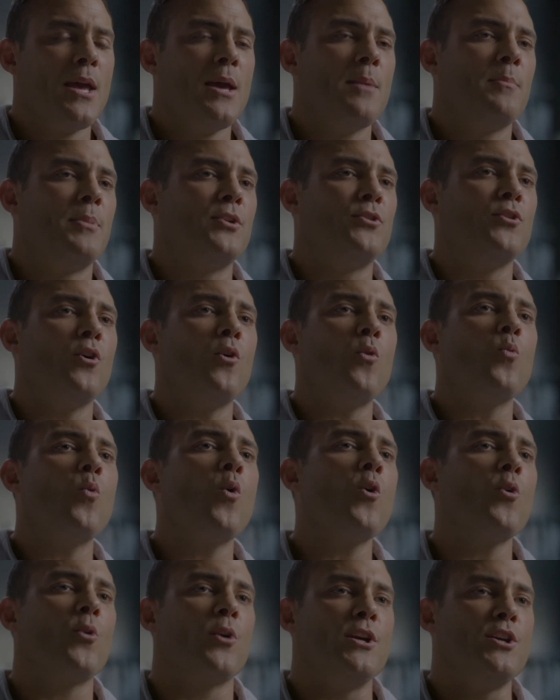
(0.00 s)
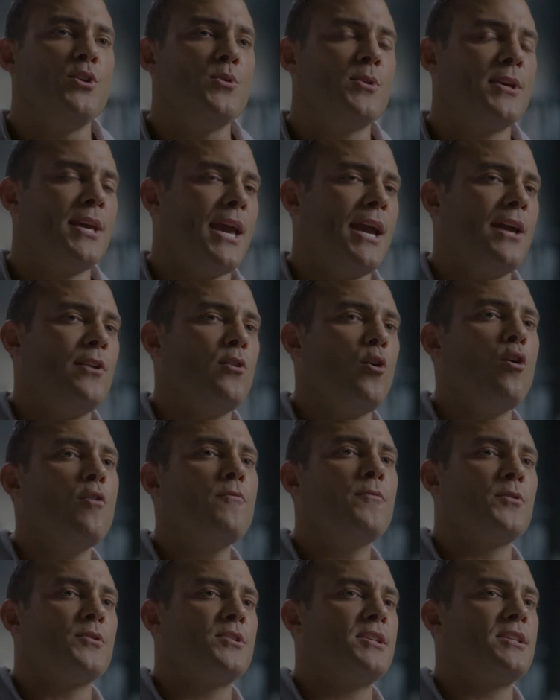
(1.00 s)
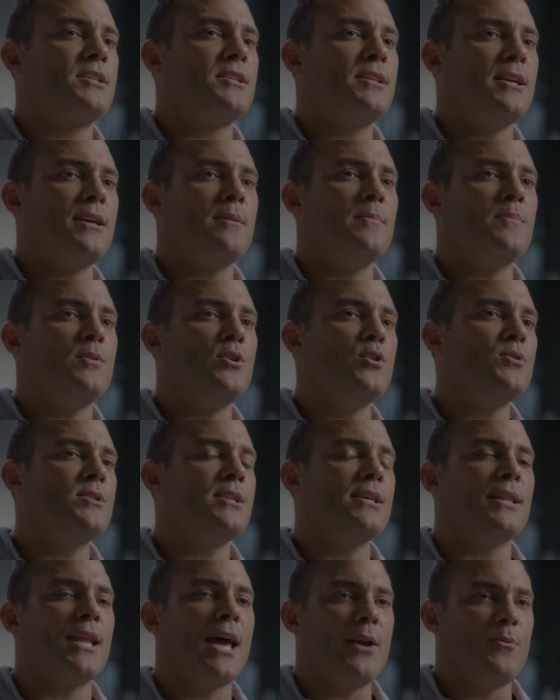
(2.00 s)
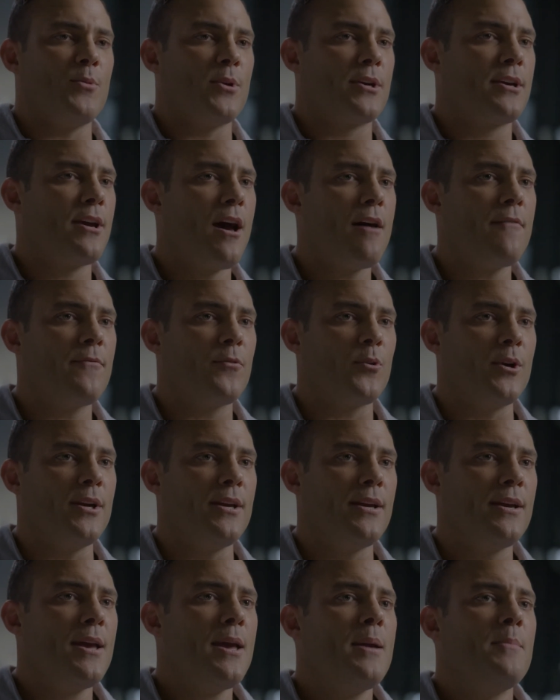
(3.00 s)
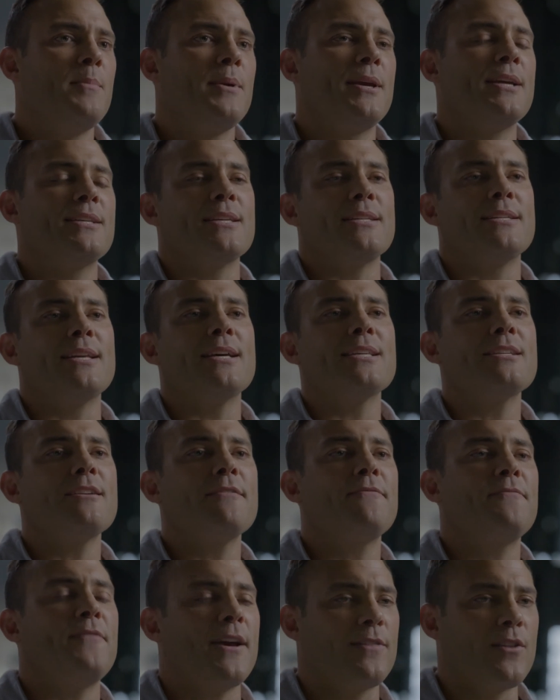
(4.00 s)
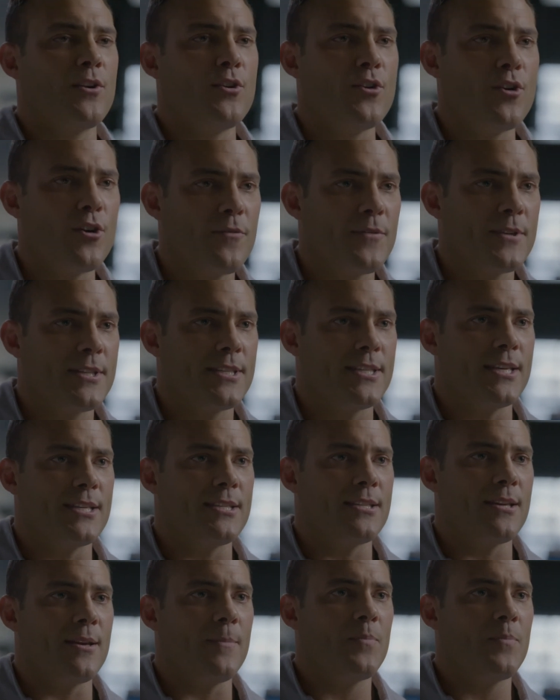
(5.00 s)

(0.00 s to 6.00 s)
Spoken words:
But don't worry, you can't overstim using light recovery because it doesn't affect the nervous system.